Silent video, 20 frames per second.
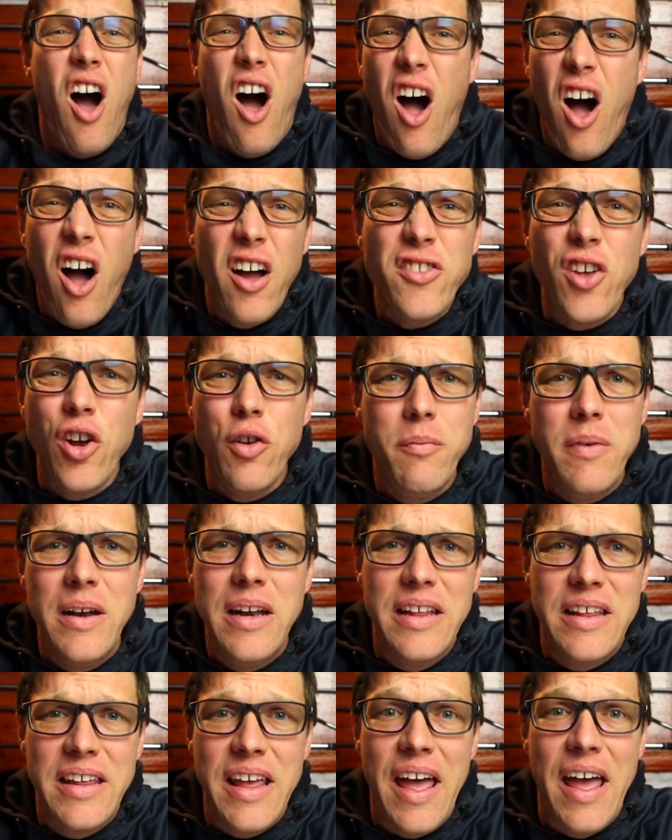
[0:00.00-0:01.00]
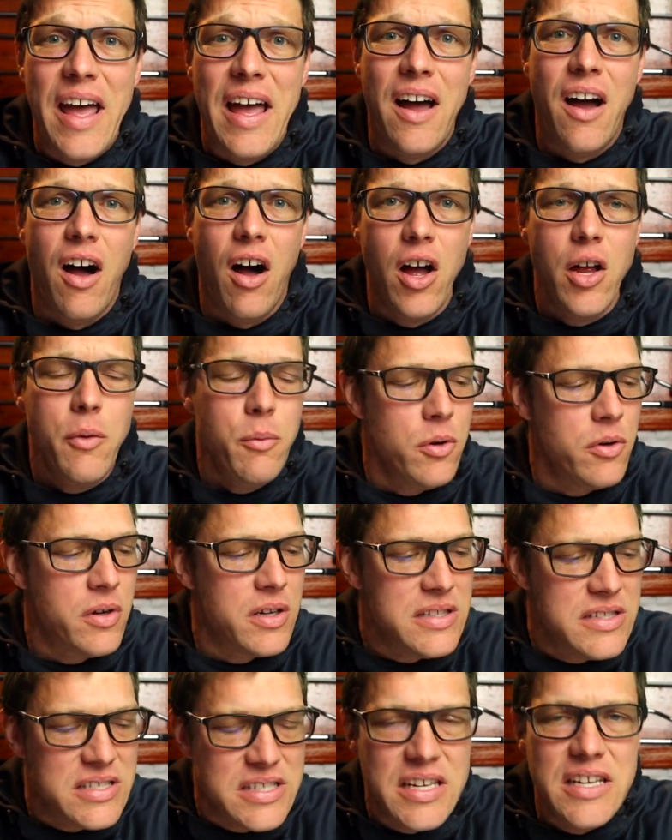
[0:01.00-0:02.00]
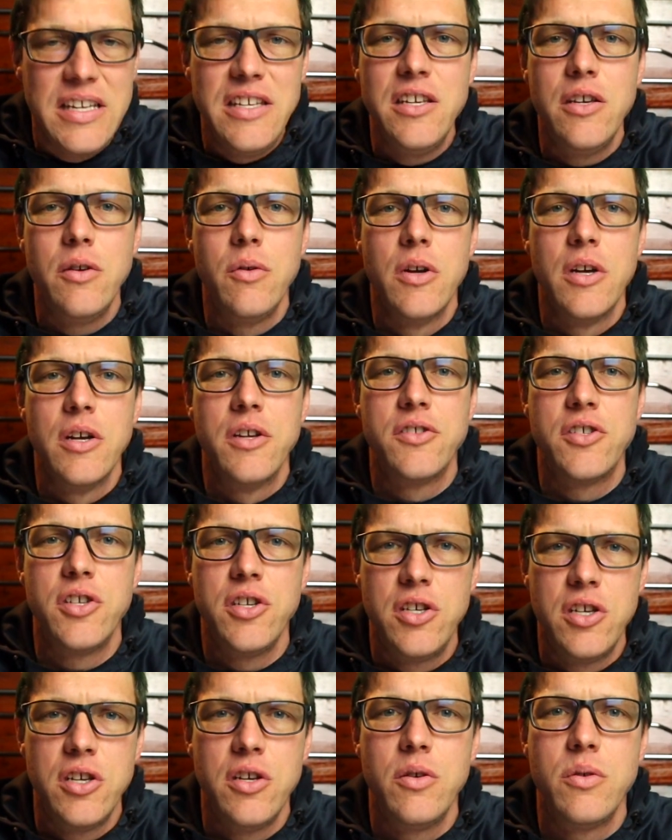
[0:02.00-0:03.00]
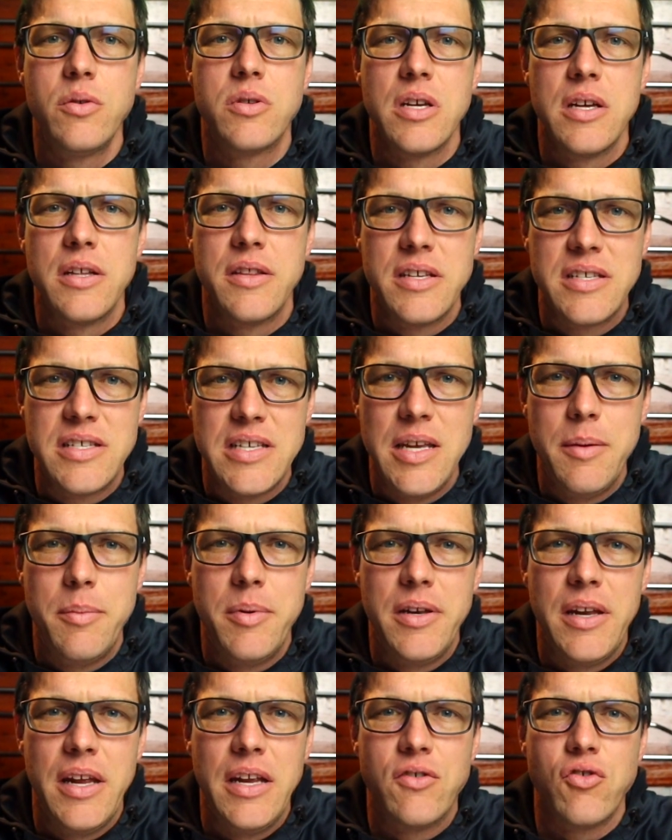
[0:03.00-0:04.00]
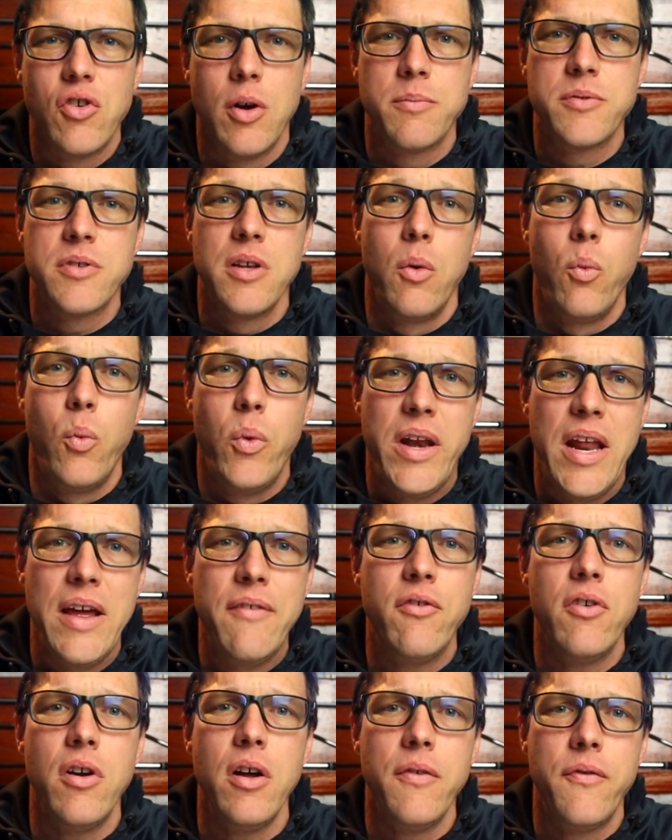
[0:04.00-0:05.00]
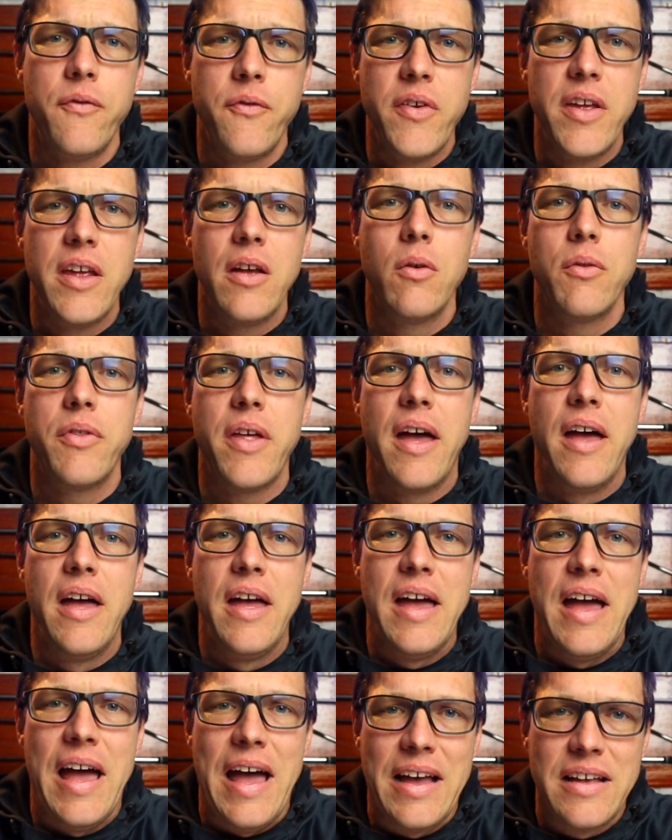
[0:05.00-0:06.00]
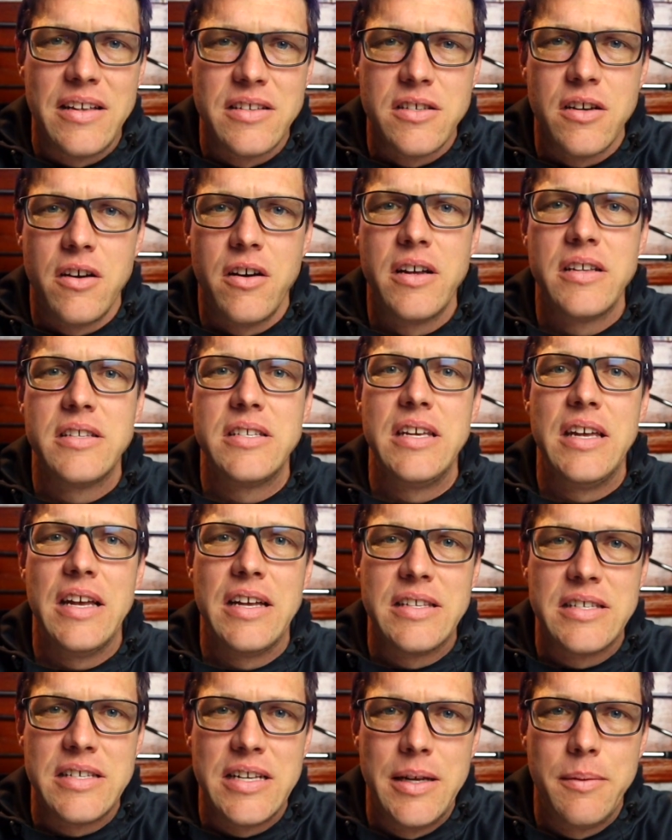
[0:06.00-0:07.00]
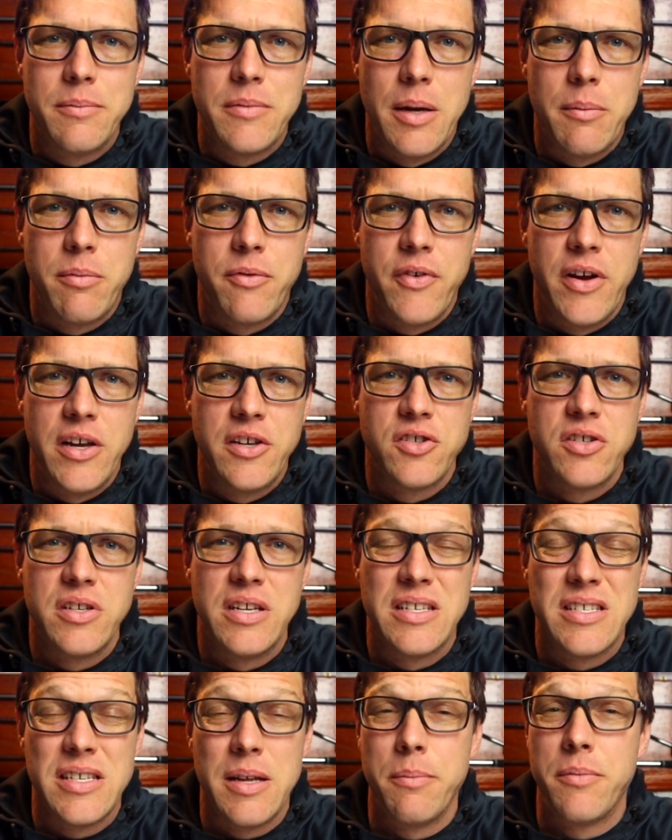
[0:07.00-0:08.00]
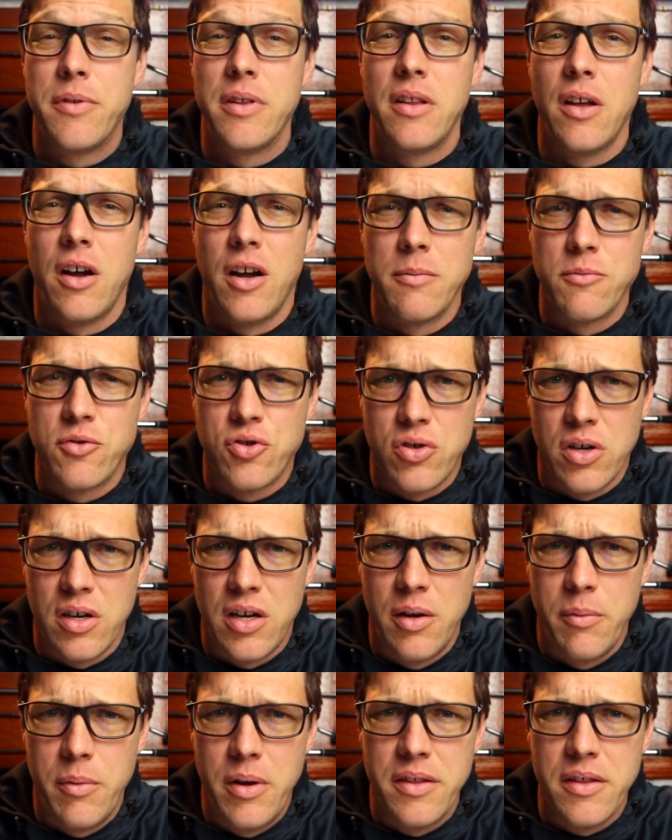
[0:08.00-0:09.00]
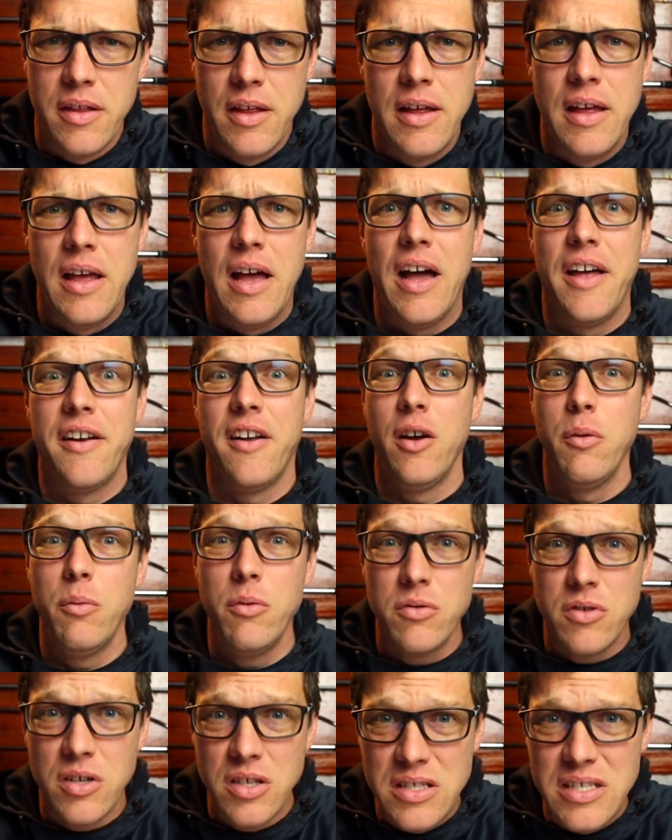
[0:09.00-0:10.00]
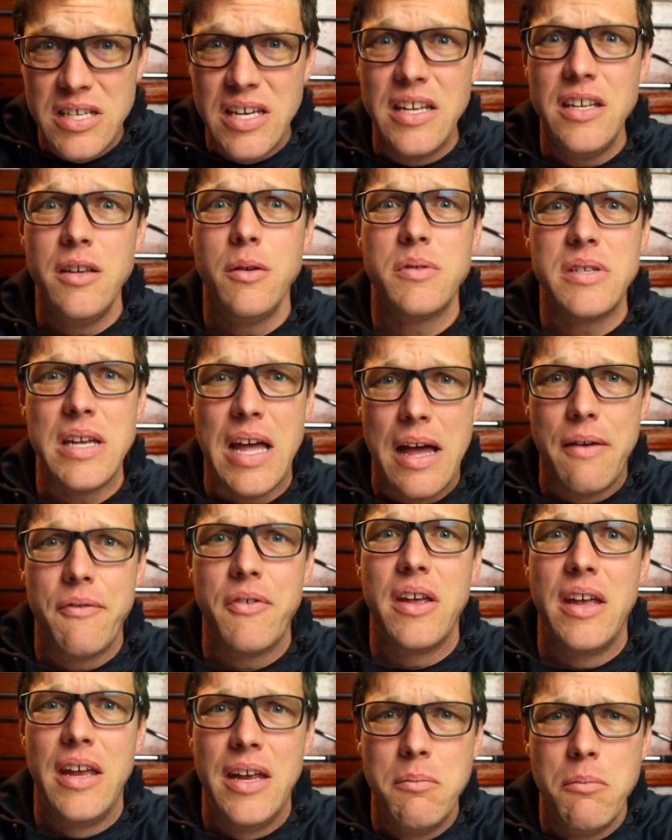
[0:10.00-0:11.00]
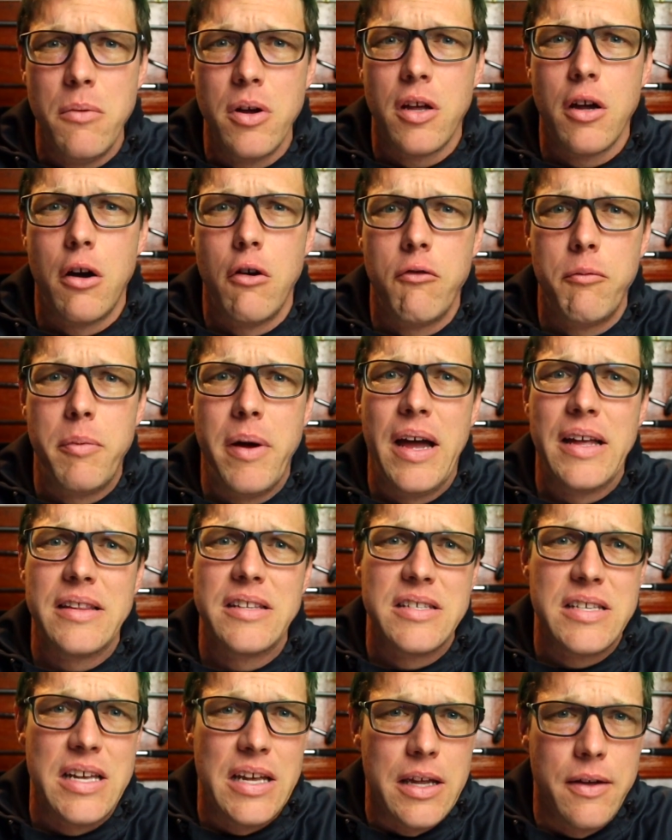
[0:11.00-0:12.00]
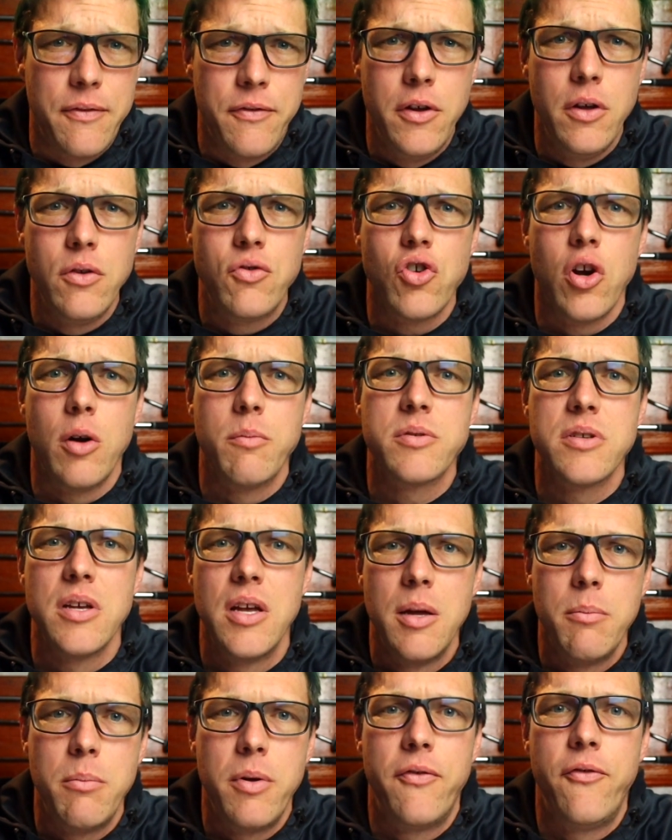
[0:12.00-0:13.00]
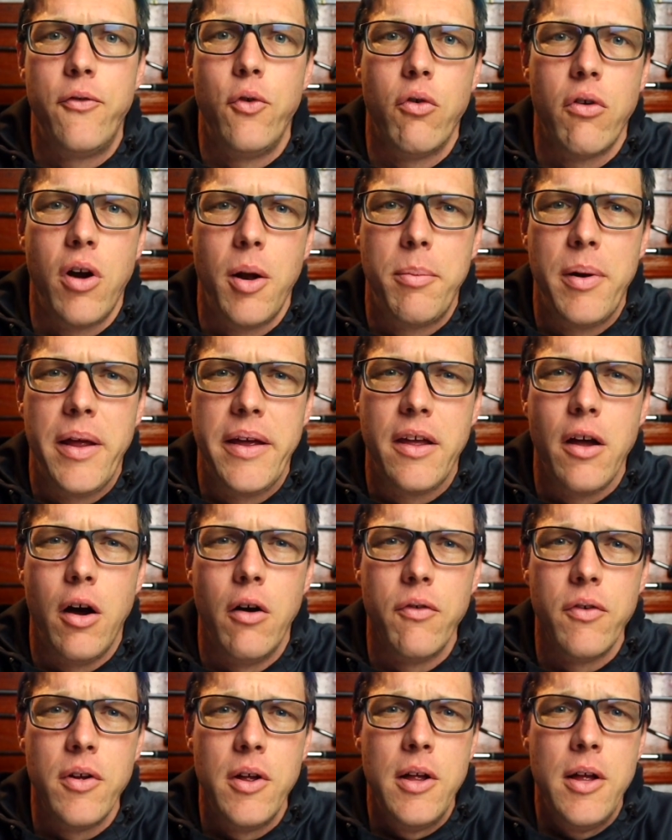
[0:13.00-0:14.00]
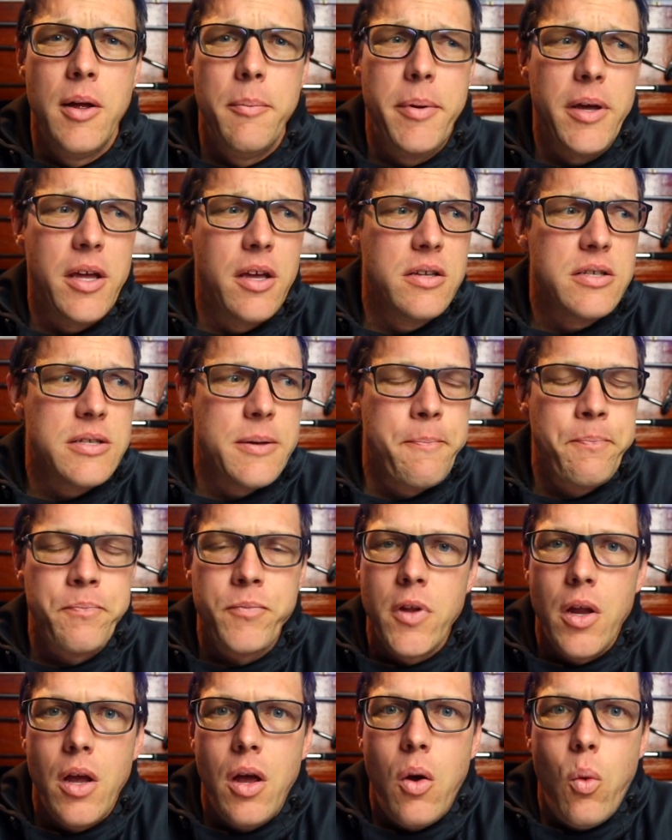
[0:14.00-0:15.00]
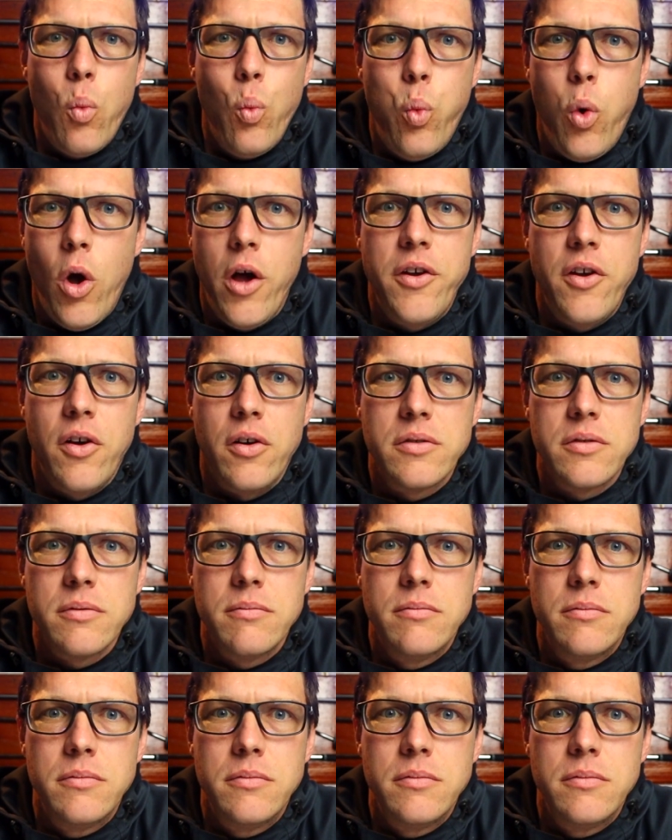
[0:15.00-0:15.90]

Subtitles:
I don't really care. I will continue to use the CBD drops whenever I feel that anxiety and sleep deprivation is something that I'm struggling with, and I will continue to have it in my golf bag to take a few drops before I play golf, because why not?